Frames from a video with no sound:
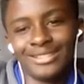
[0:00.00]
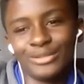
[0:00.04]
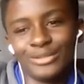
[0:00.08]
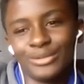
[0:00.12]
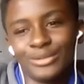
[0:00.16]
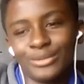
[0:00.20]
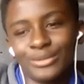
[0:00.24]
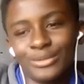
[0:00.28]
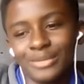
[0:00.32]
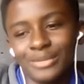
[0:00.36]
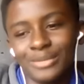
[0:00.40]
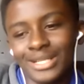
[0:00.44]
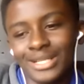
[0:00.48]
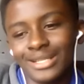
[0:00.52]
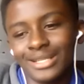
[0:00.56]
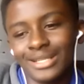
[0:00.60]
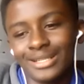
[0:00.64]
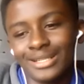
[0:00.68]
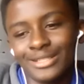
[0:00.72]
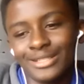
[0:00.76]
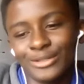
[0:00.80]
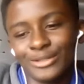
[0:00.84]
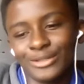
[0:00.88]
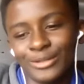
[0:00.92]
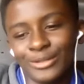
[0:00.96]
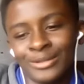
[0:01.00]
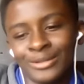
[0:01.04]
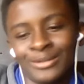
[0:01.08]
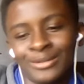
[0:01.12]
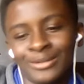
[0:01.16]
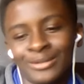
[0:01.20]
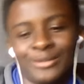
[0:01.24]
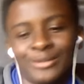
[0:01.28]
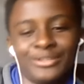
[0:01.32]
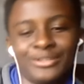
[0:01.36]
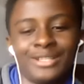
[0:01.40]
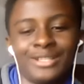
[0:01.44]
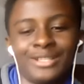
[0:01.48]
to migration of
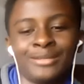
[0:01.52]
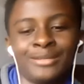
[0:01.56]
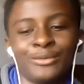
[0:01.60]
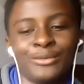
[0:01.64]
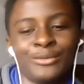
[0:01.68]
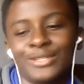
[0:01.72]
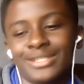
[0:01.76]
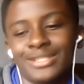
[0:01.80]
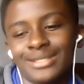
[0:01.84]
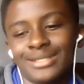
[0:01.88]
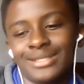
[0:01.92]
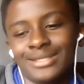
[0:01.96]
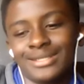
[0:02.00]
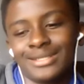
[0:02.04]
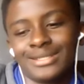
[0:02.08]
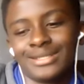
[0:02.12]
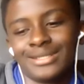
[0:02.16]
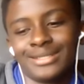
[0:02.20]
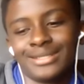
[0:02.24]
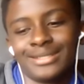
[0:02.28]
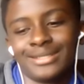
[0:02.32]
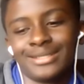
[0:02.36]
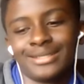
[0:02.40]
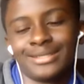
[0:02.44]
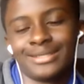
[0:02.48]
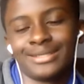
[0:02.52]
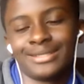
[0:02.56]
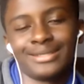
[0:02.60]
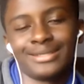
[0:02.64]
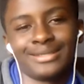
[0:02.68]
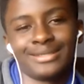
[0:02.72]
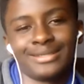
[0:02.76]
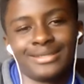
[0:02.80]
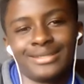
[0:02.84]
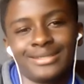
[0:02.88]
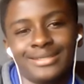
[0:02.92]
animals. Due to